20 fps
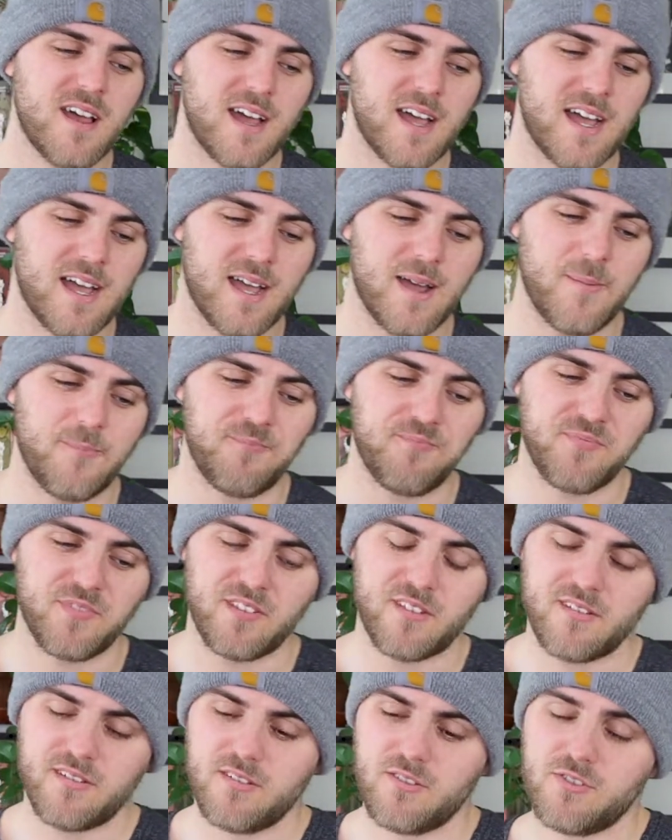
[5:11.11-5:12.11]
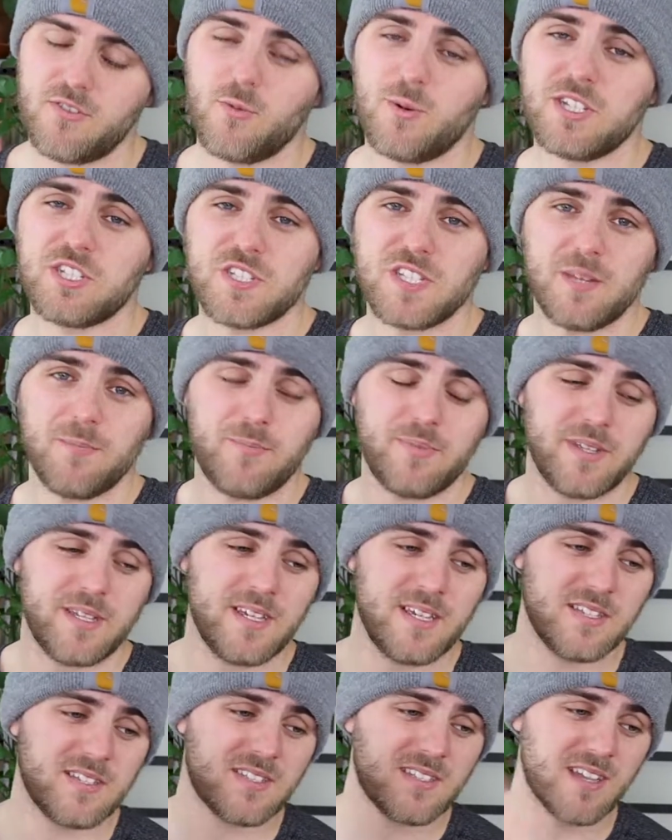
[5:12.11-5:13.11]
The Witch and the
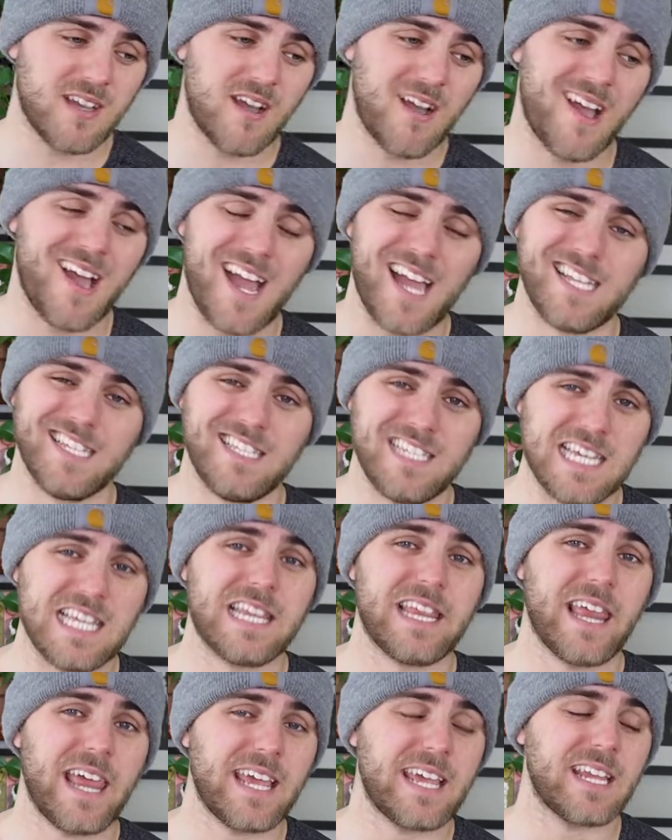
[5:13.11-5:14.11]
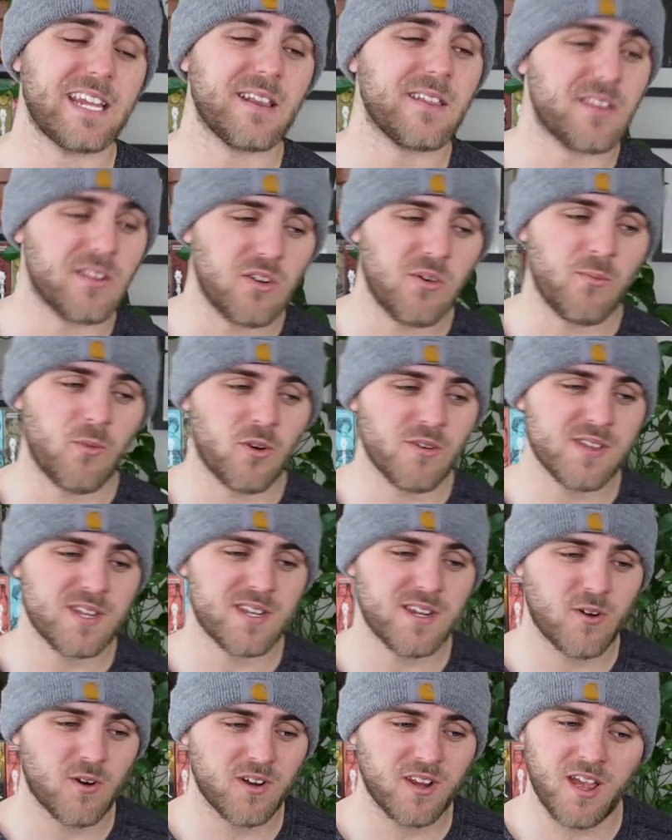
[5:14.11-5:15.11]
Beast, I did like it a little more
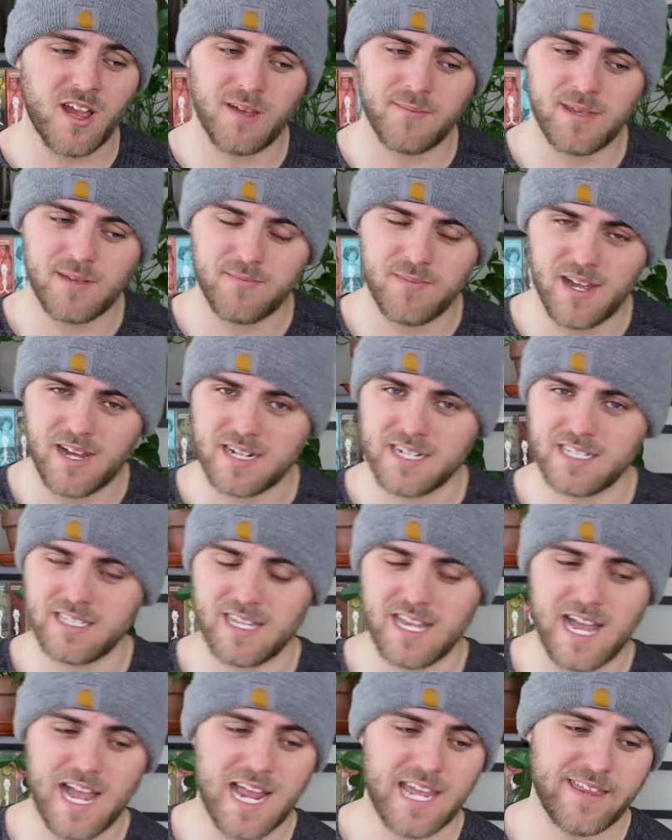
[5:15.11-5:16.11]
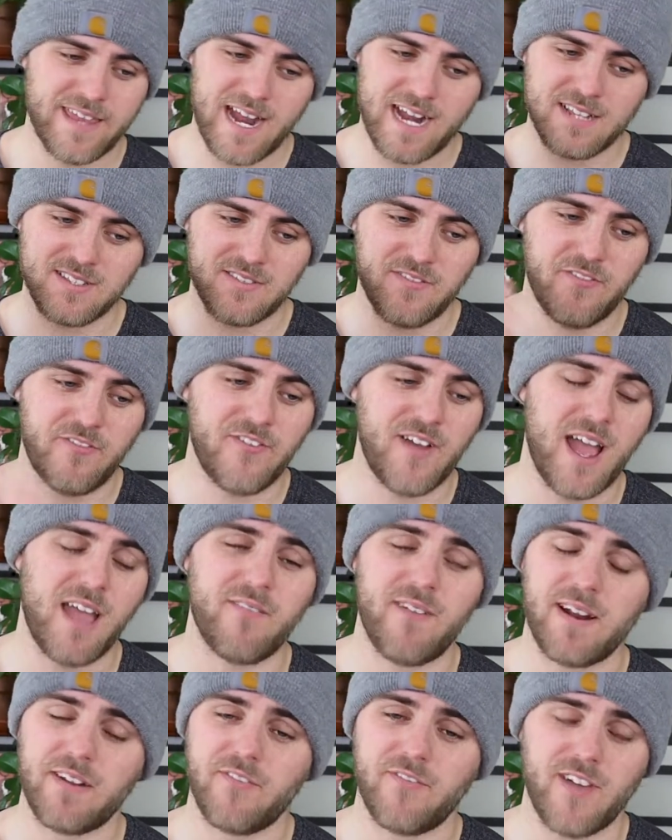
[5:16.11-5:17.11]
than Origami, I'm not gonna lie. That is a
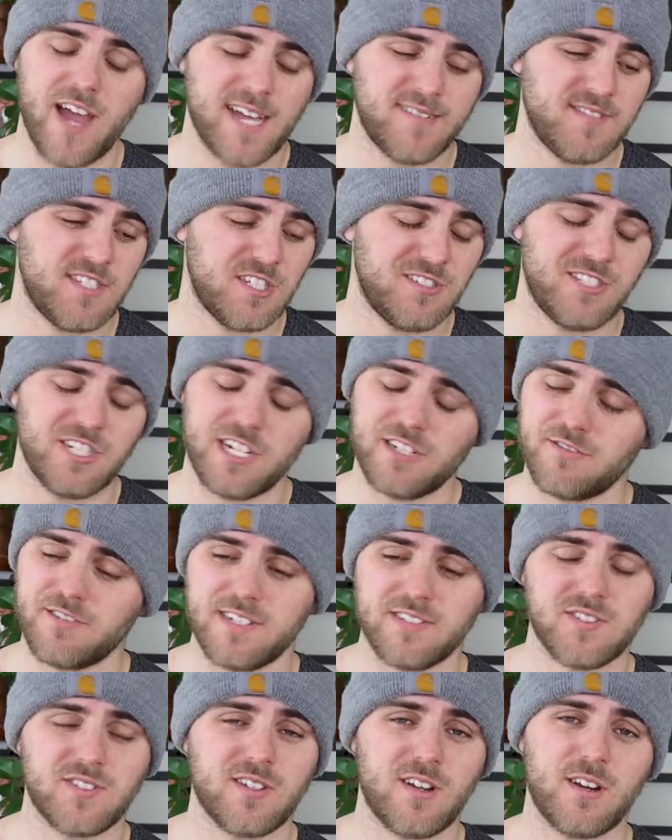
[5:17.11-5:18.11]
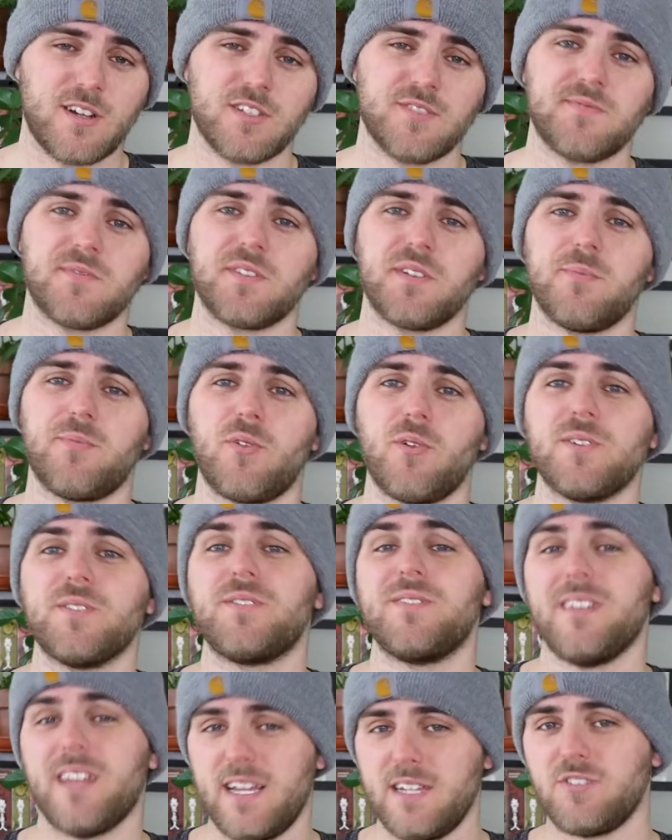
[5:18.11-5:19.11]
5 out of 5 degenerate stars for your boy
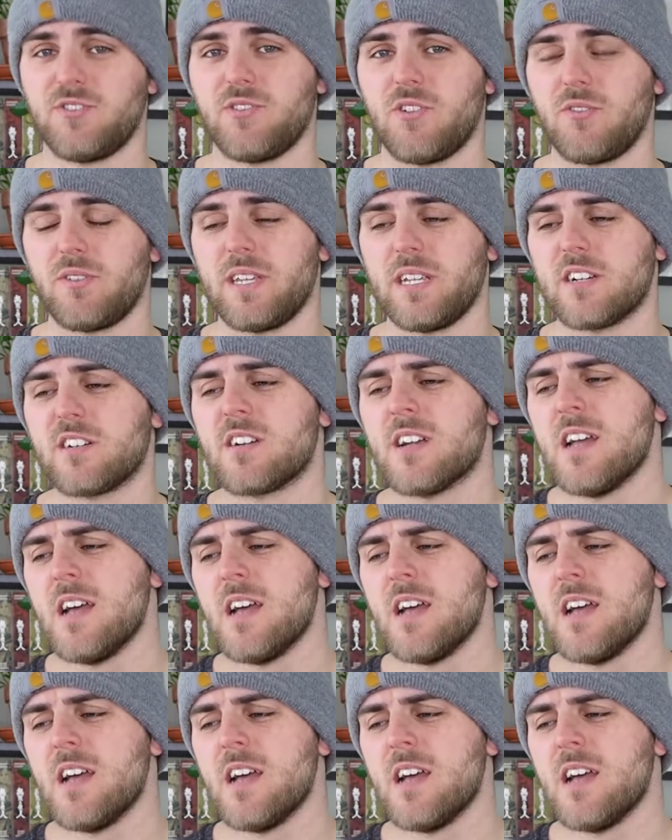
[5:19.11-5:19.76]
Nitro here.